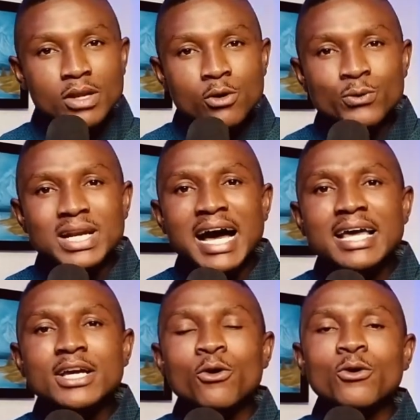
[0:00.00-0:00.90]

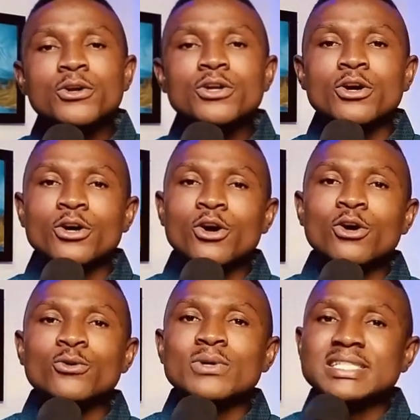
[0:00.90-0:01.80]
Relying only on God
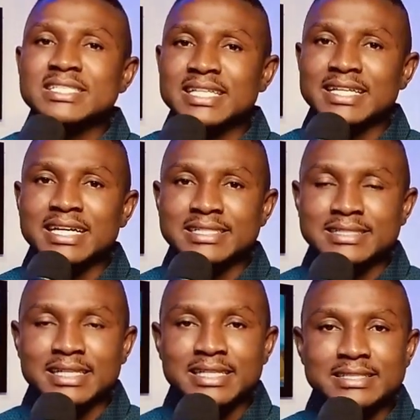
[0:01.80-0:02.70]
who raises the dead
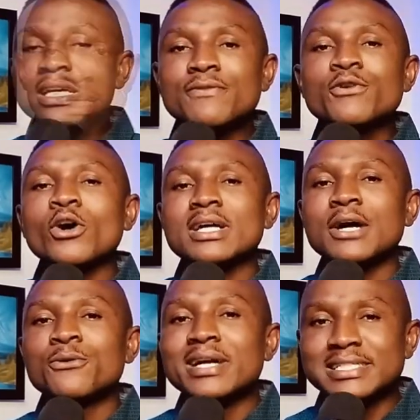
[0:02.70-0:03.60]
says, if God can
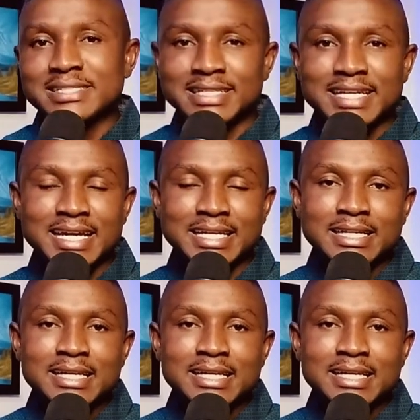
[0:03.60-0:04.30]
raise the dead,